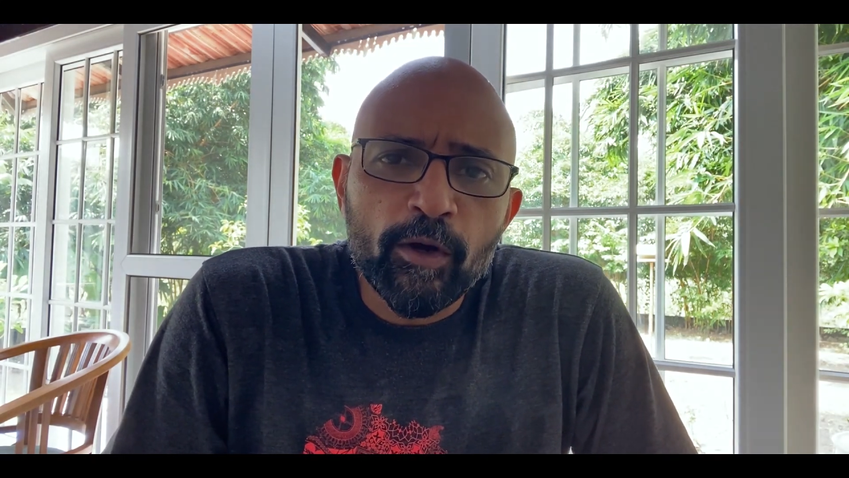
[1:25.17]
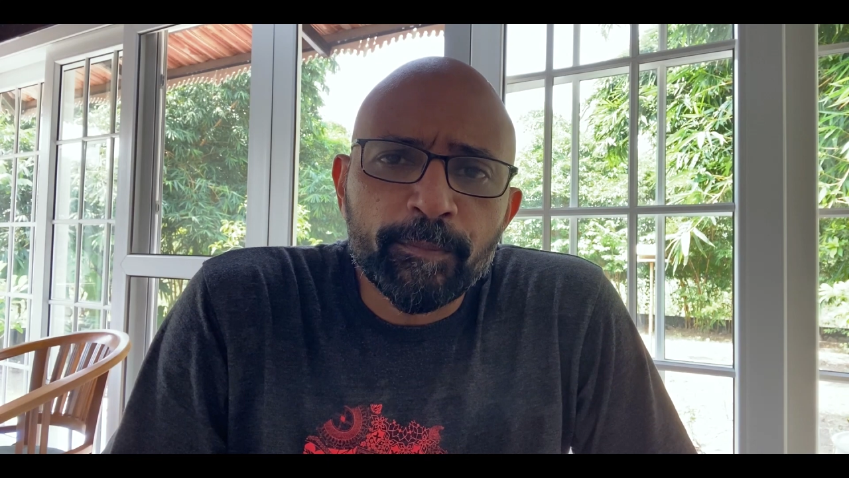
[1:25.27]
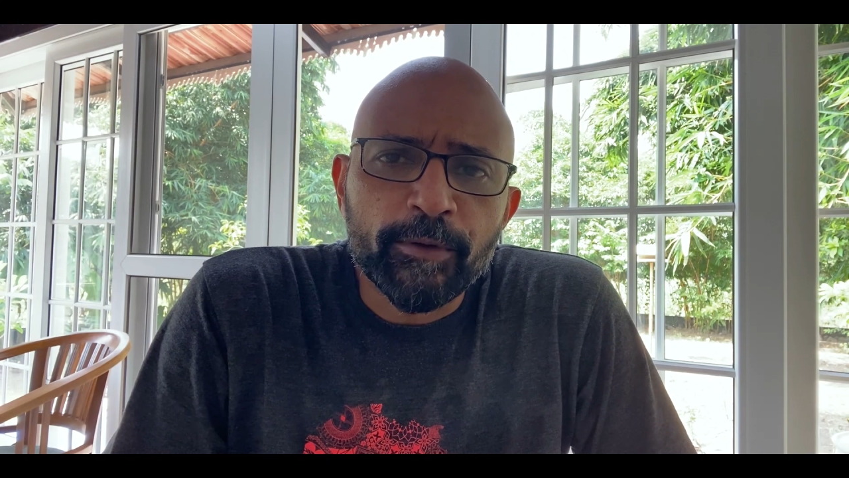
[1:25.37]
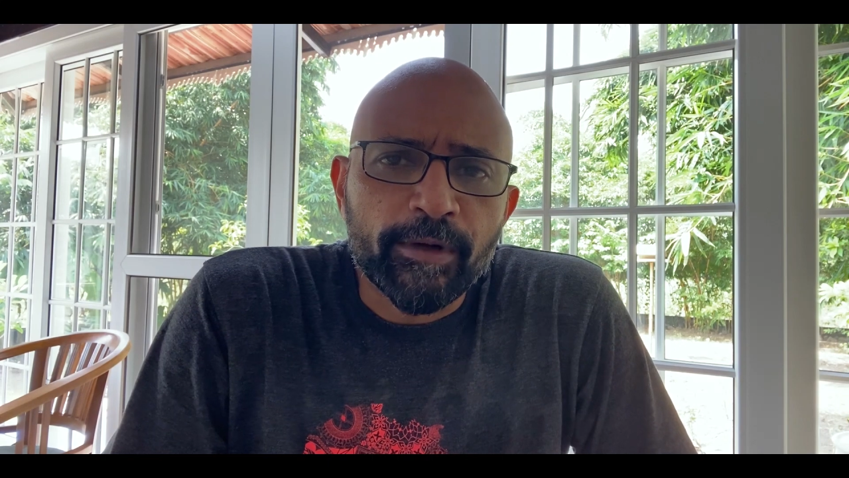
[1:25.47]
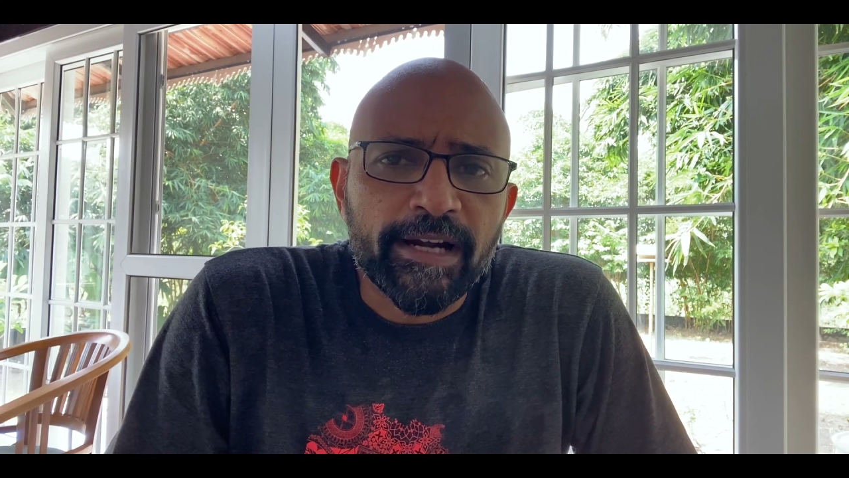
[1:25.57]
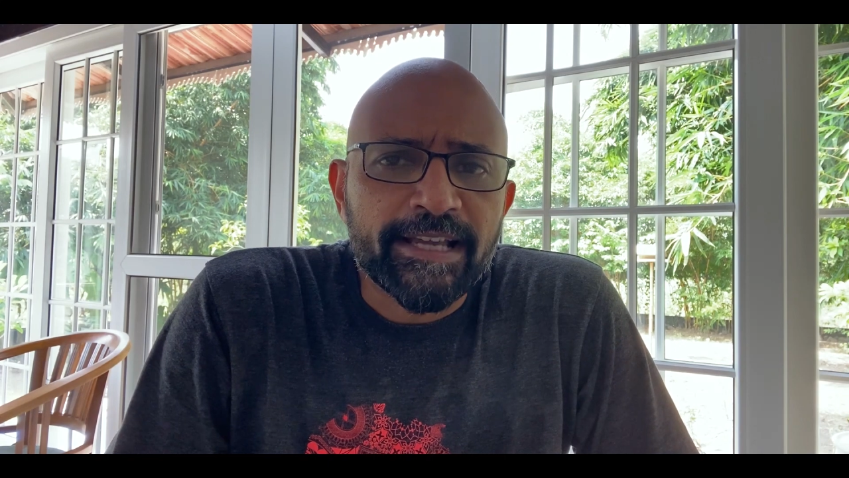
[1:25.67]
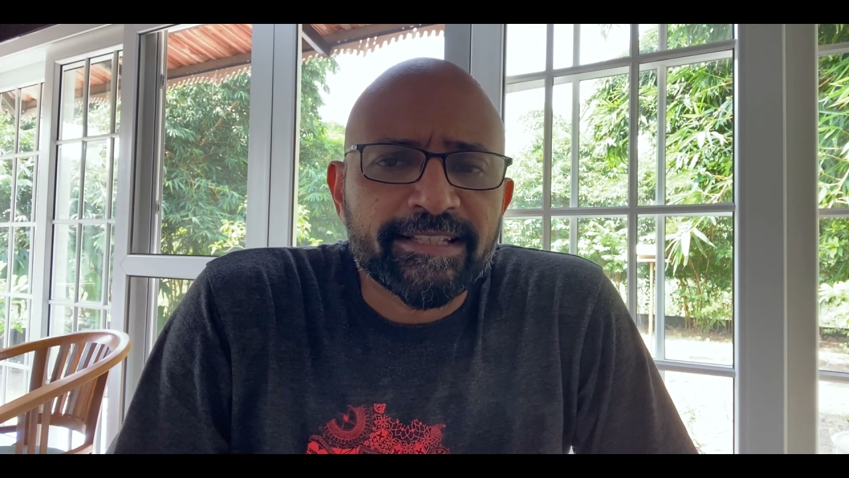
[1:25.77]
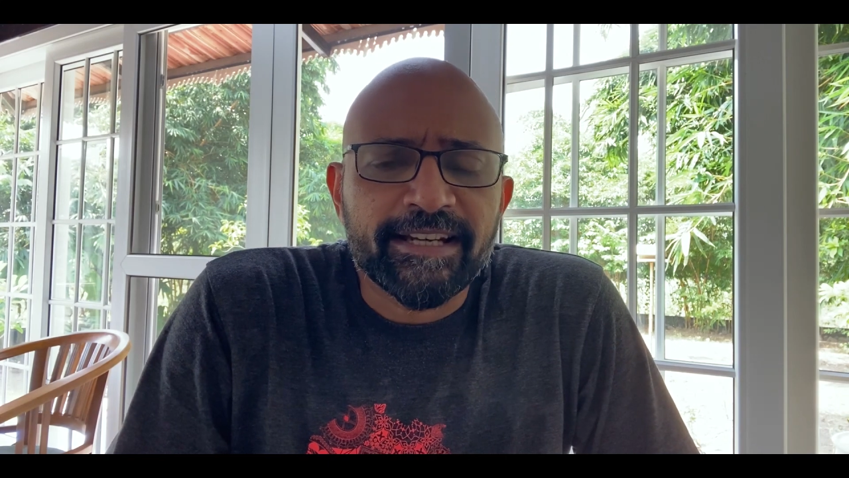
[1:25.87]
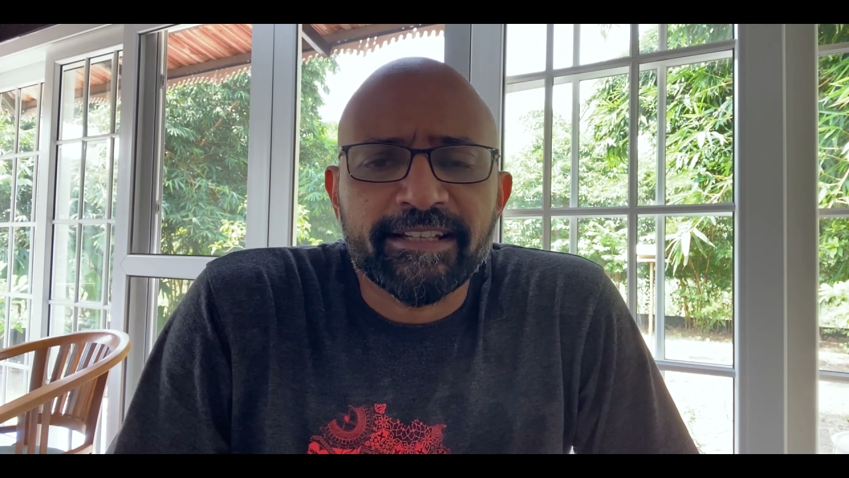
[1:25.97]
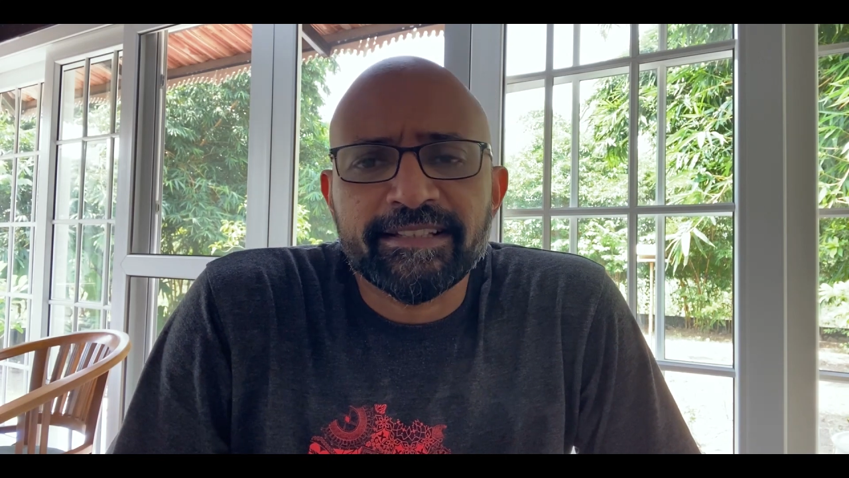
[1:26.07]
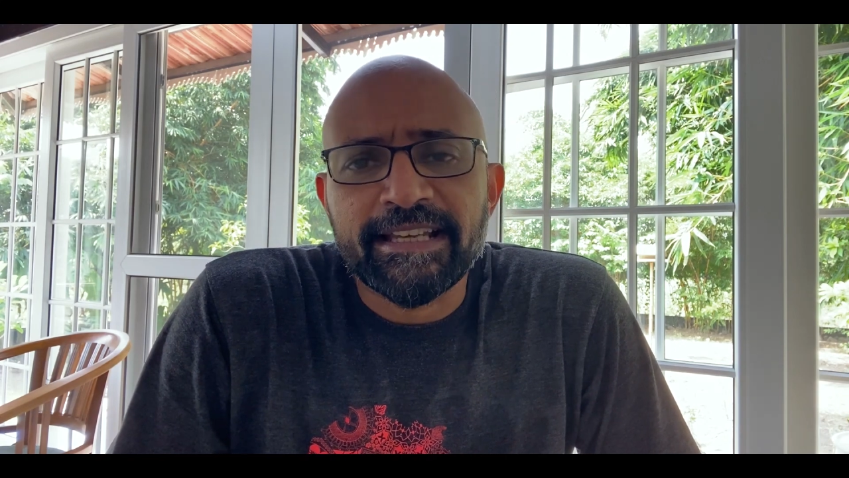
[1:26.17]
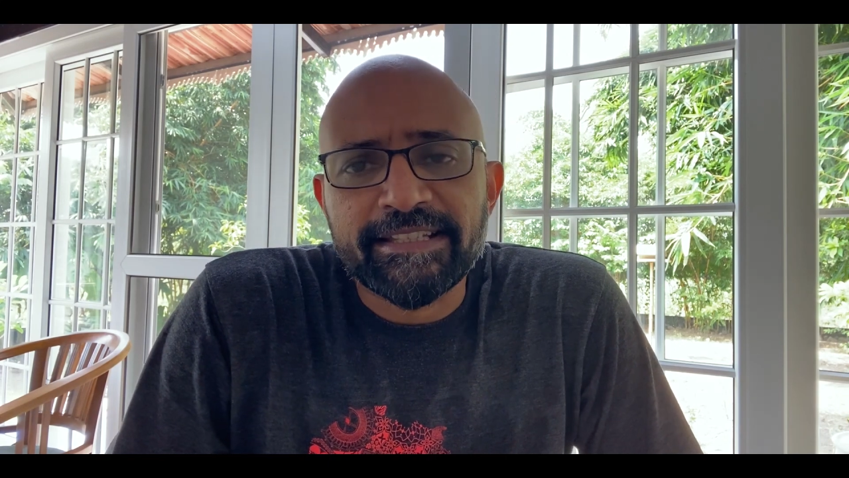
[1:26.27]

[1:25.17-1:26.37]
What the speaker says: hope you realize that it's